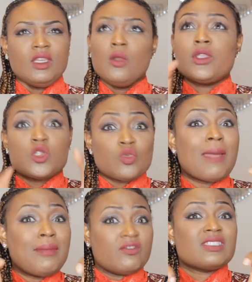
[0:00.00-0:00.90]
Which is why
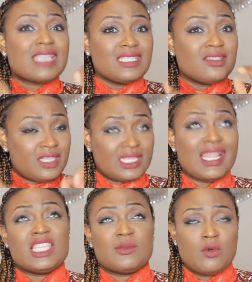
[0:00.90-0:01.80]
I'm emphasizing on this
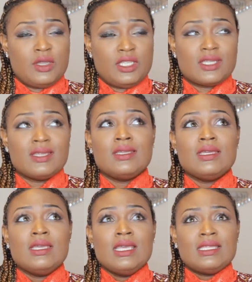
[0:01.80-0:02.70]
last point.
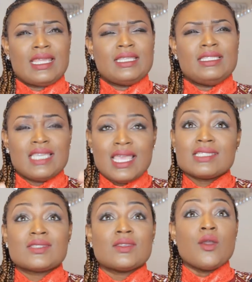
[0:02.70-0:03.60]
That
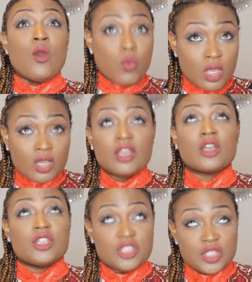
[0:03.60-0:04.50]
yes, we are going to
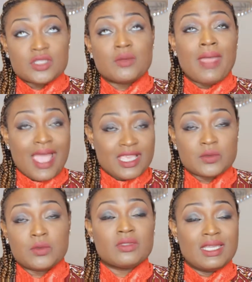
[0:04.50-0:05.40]
continue to pass
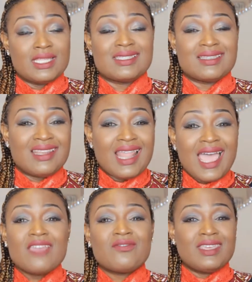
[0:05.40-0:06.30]
through things.
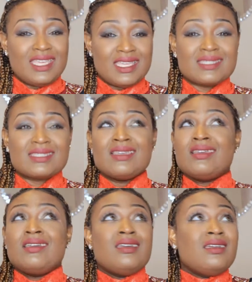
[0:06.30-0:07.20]
Life is
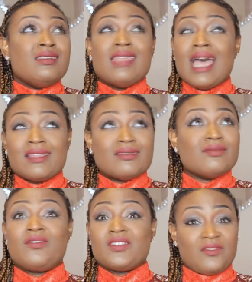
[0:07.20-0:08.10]
not
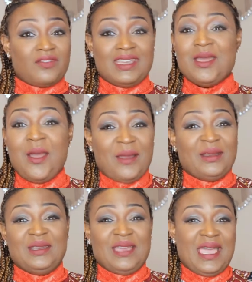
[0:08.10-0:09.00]
for the
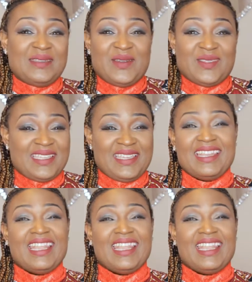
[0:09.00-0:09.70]
faint-hearted, I dare say it.